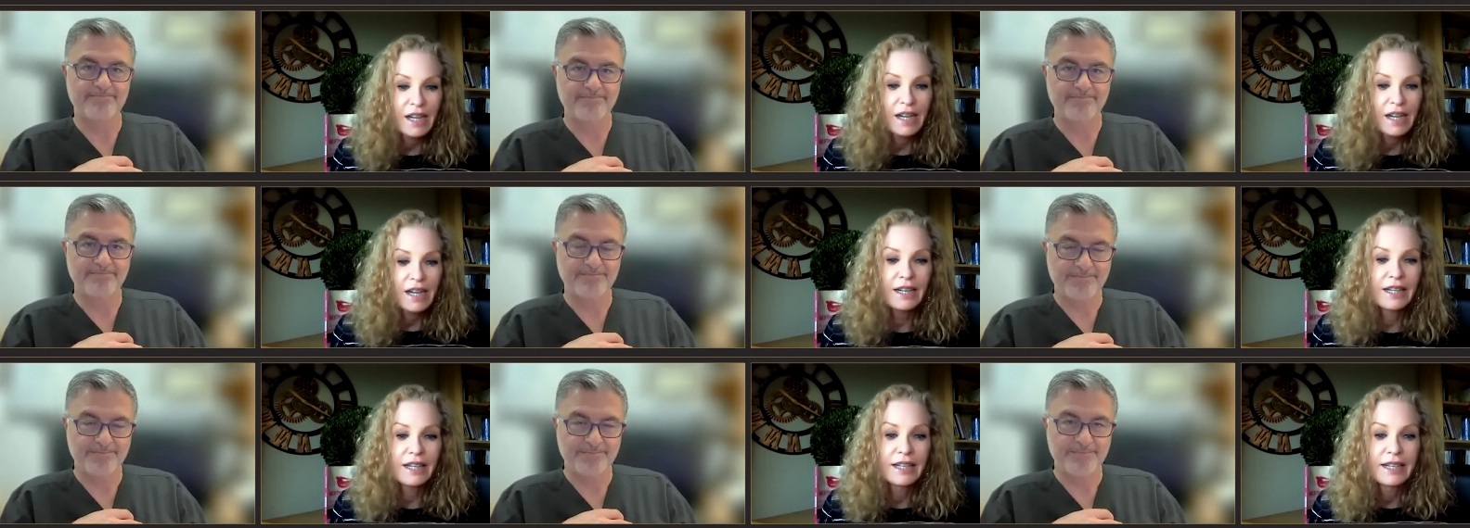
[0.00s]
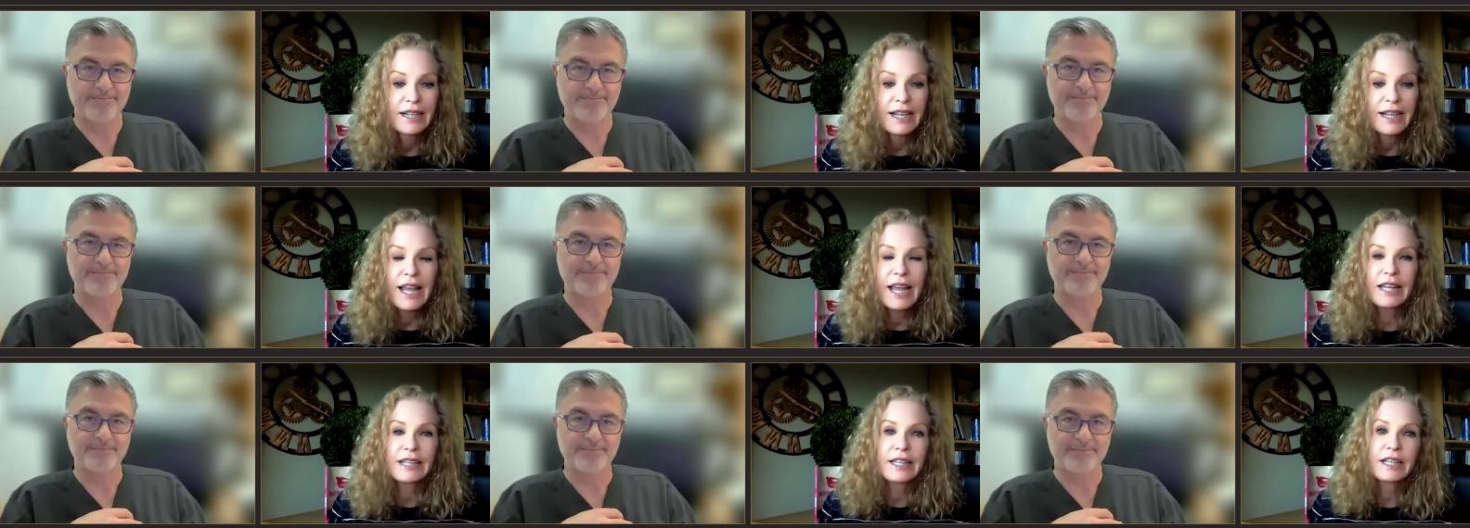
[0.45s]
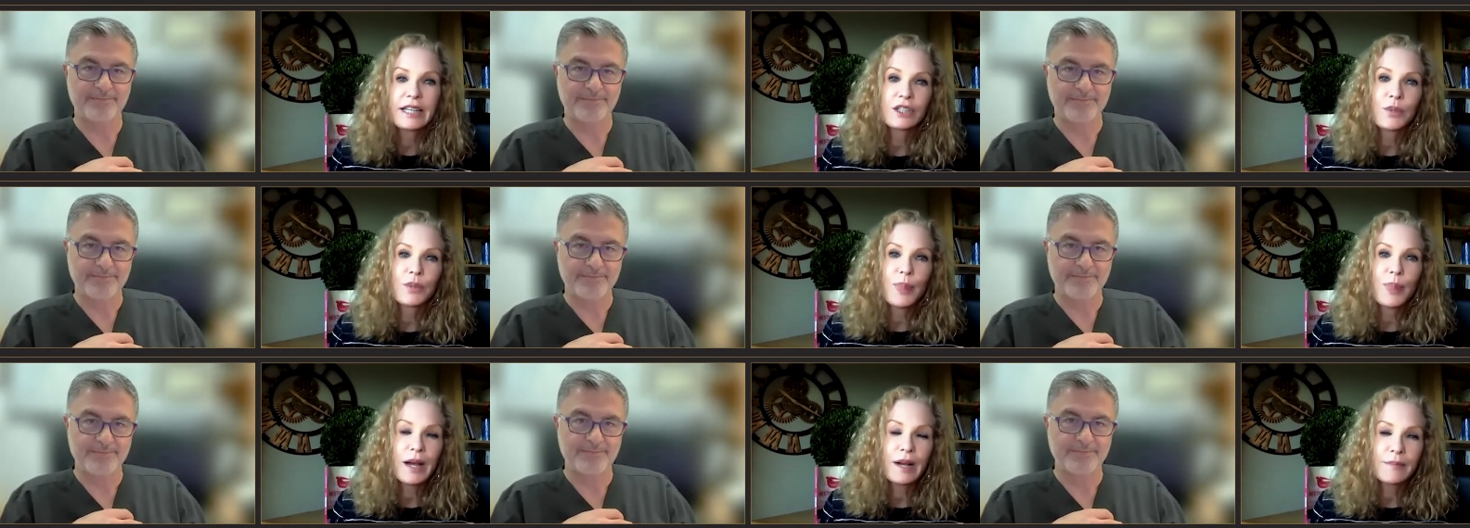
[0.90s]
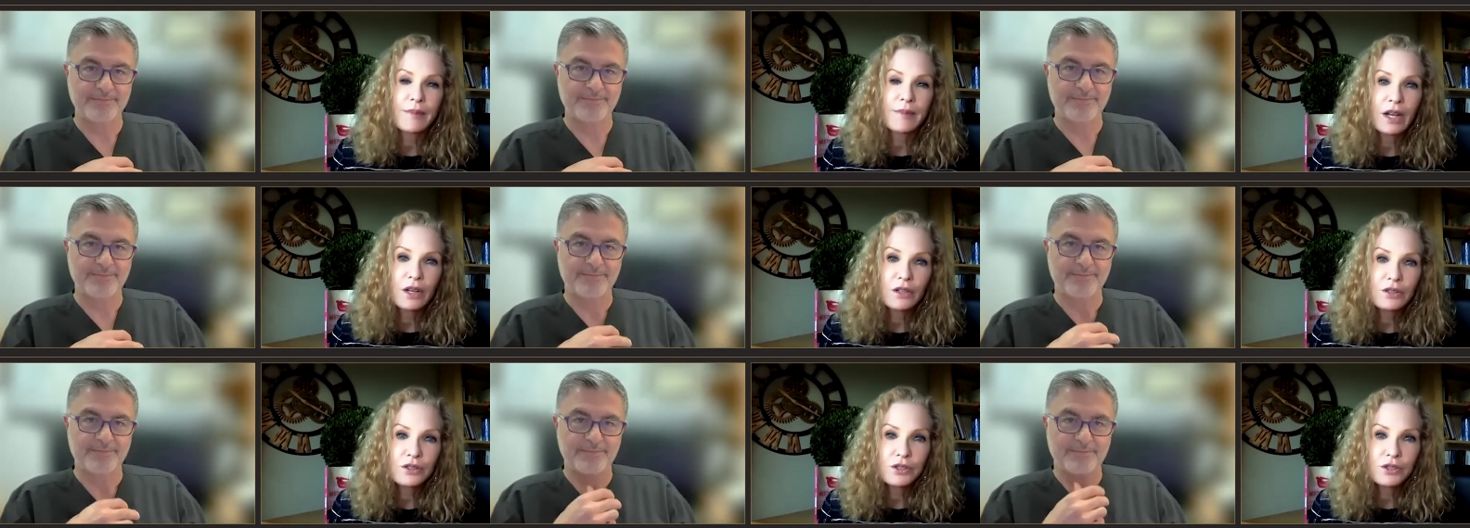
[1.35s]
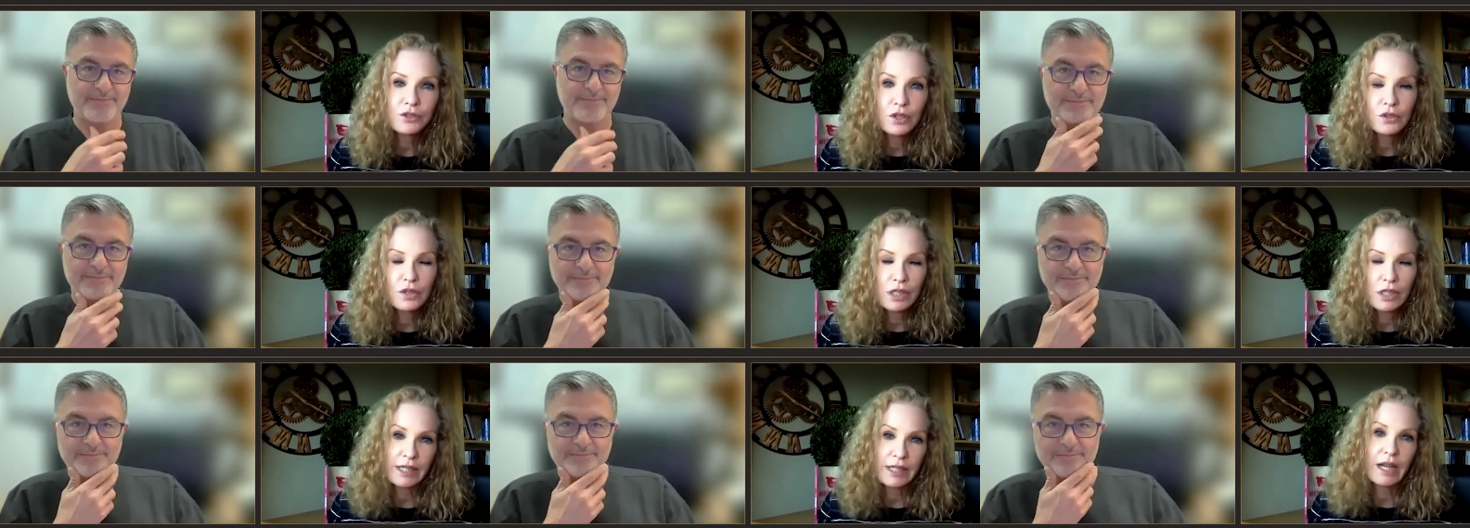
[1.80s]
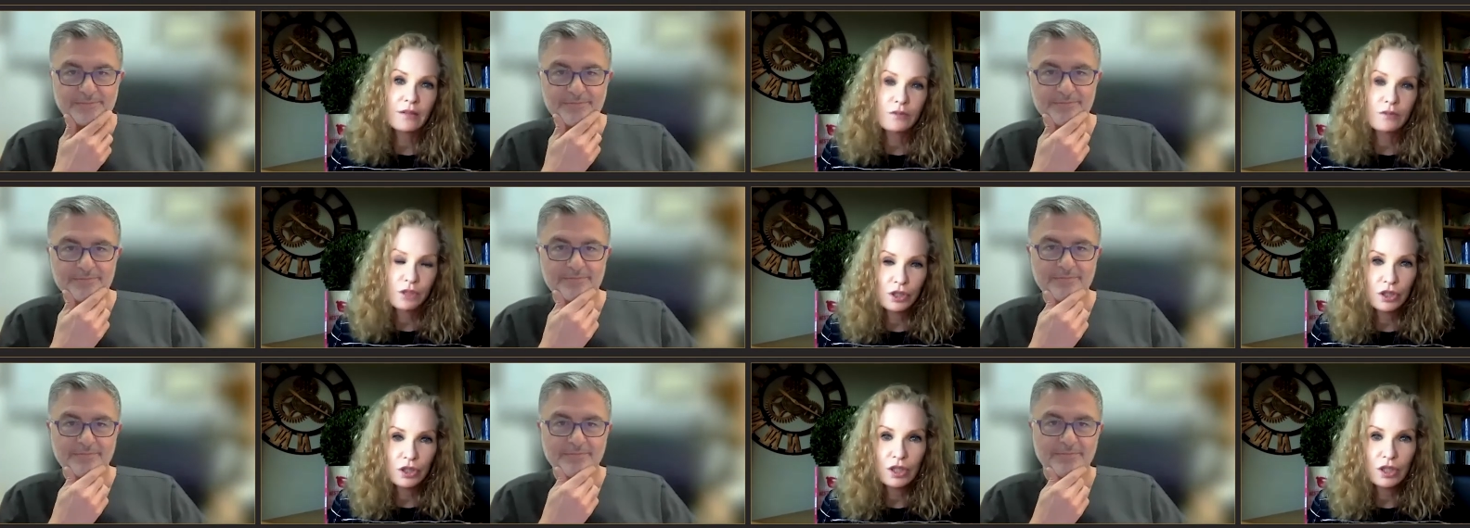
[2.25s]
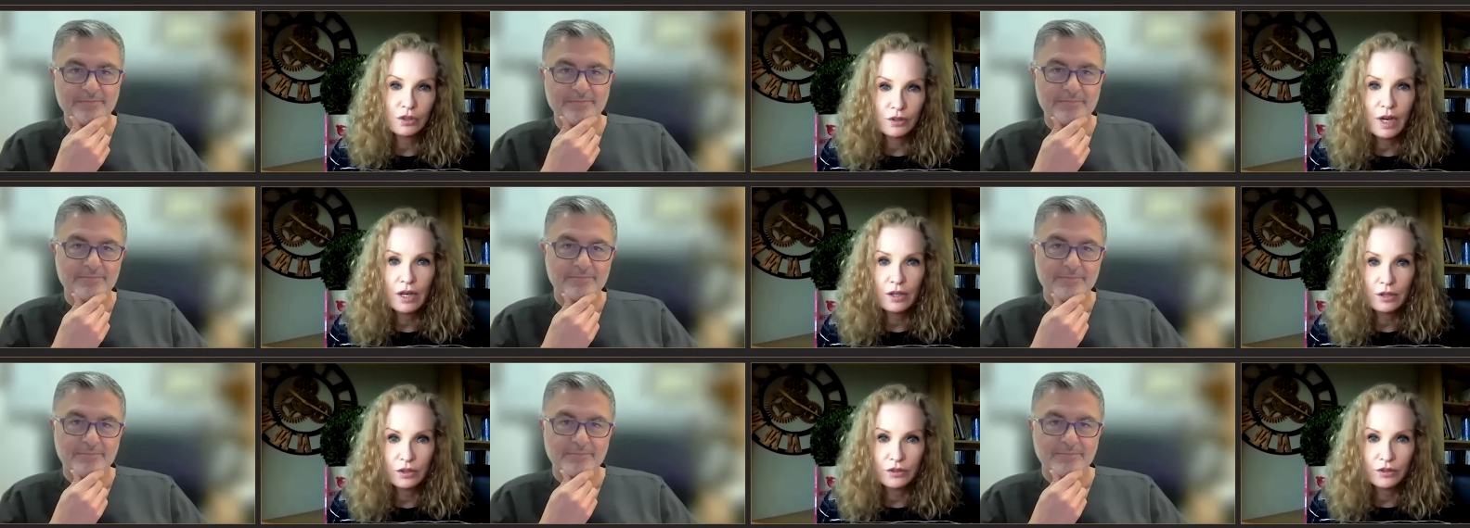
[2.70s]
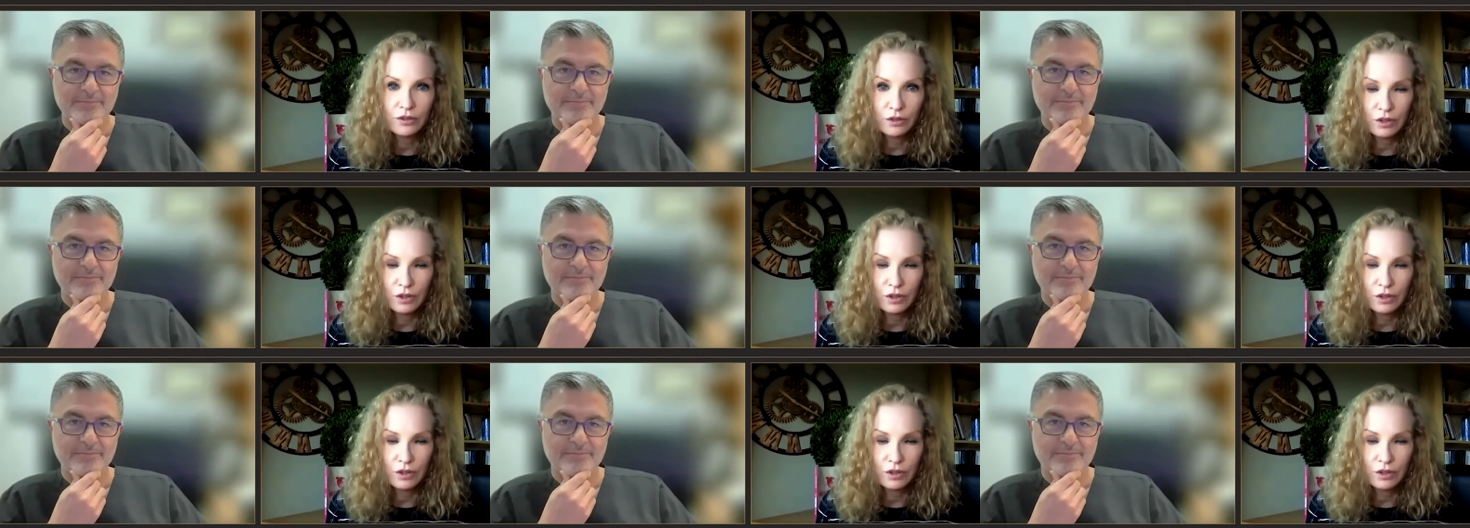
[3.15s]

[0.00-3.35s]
Speaker 1: Huh. And then um, I also noticed, like I was looking around uh,